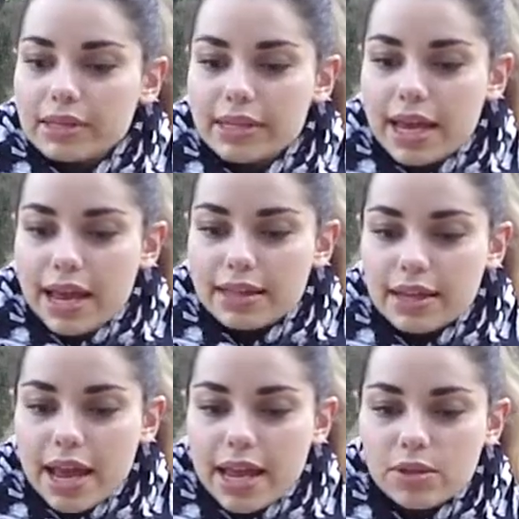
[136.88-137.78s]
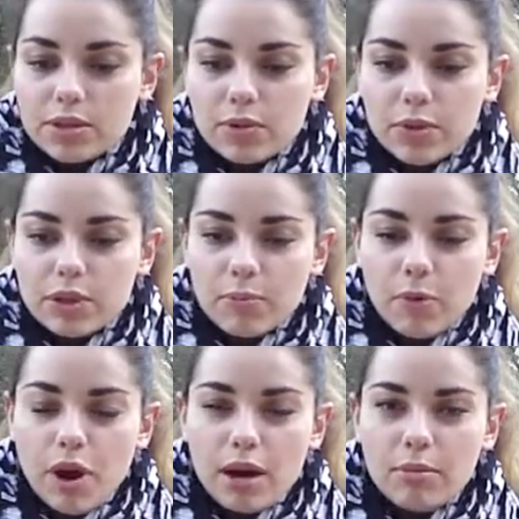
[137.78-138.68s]
Then I use it with a
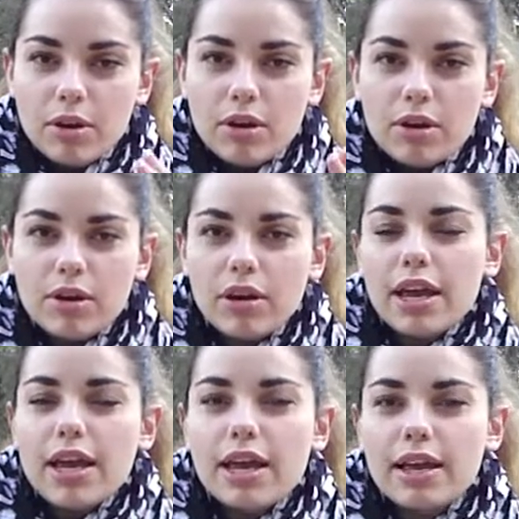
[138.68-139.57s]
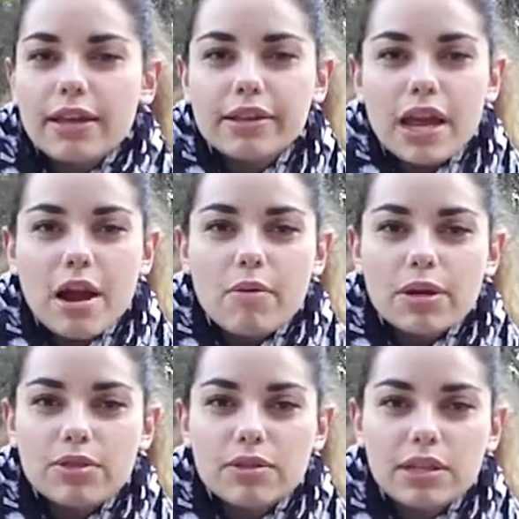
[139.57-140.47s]
primer, and I
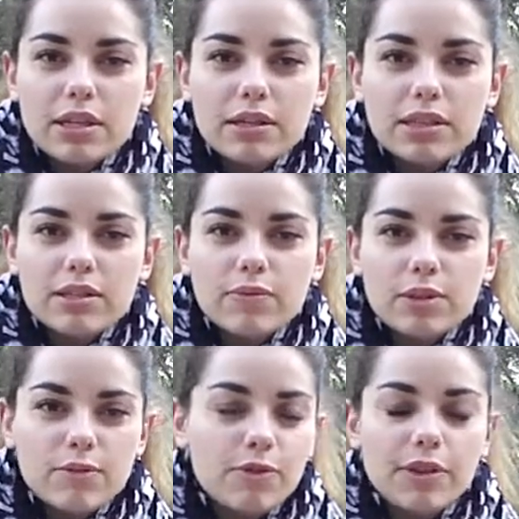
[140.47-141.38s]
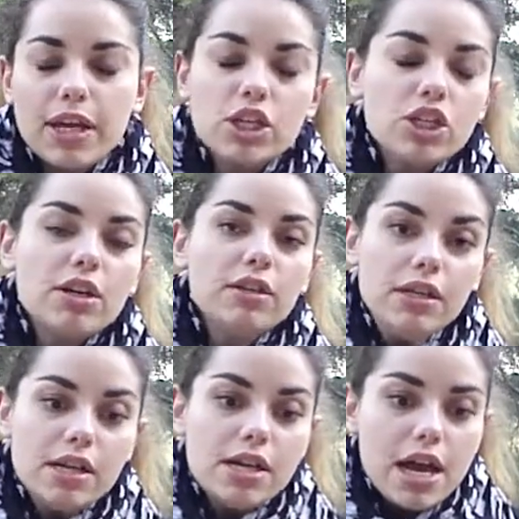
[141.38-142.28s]
was using this with a foundation.
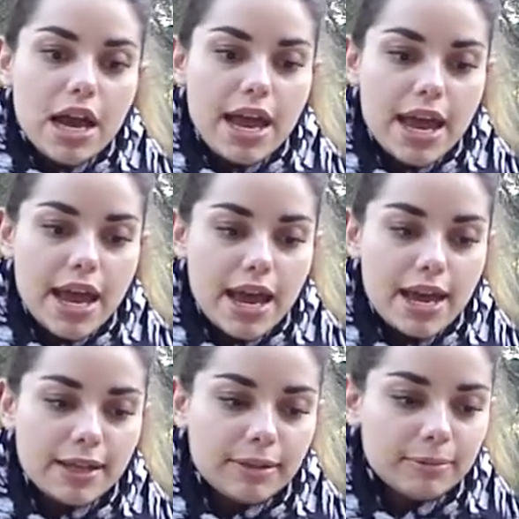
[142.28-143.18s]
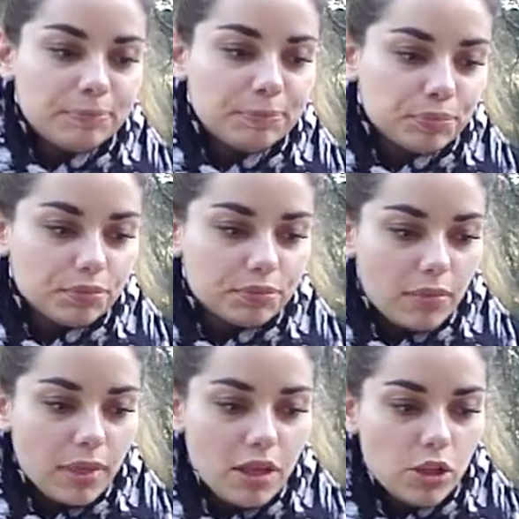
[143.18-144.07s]
And
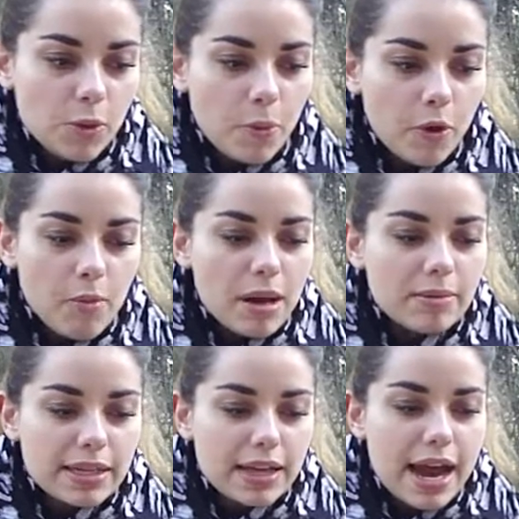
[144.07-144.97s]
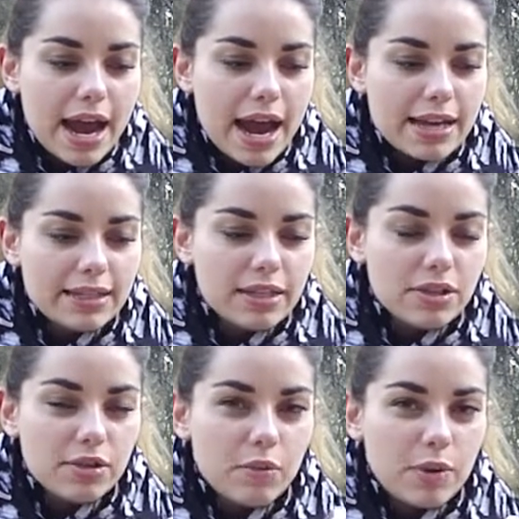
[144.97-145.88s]
the problem is that I
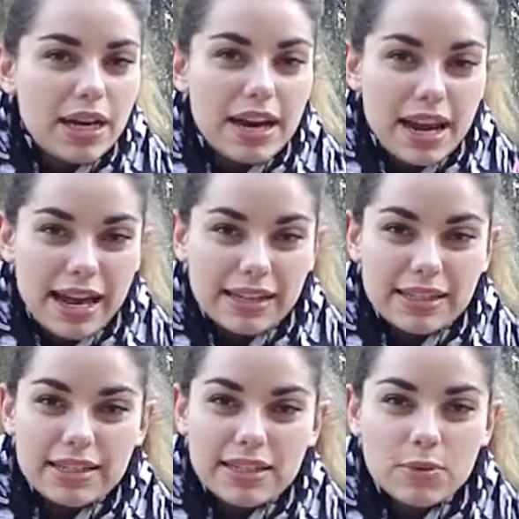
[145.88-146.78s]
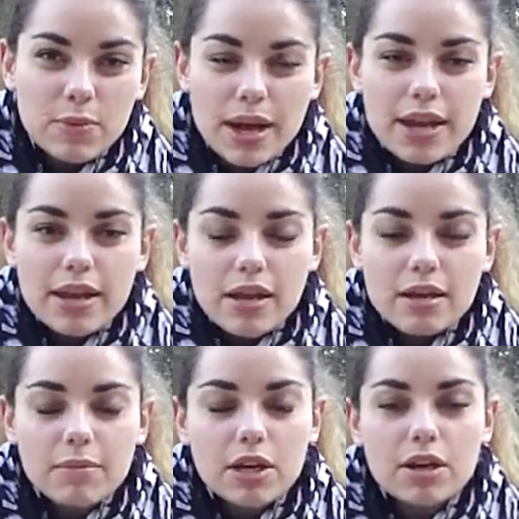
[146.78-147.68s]
didn't really like it this way,
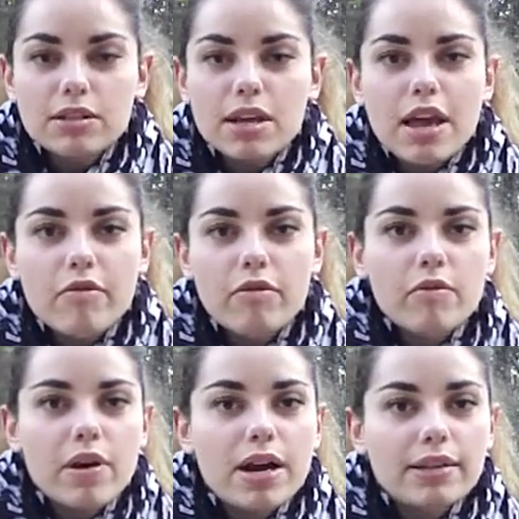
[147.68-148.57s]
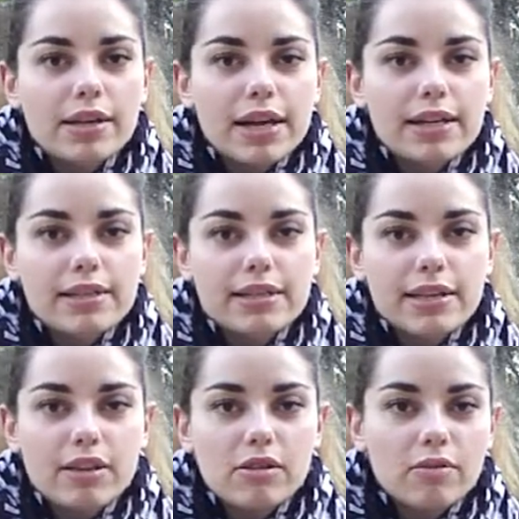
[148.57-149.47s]
because everyone has this
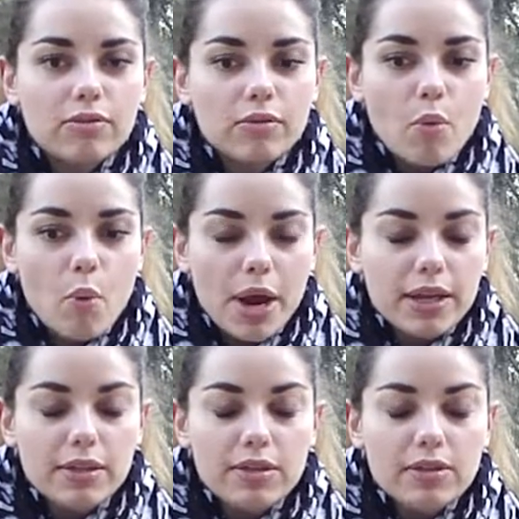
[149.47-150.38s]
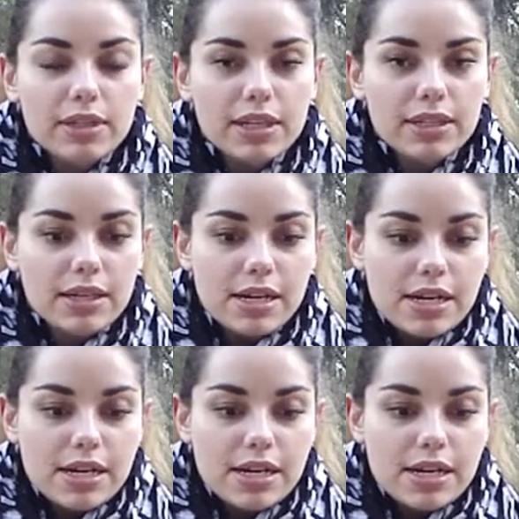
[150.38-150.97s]
kind of way to use it.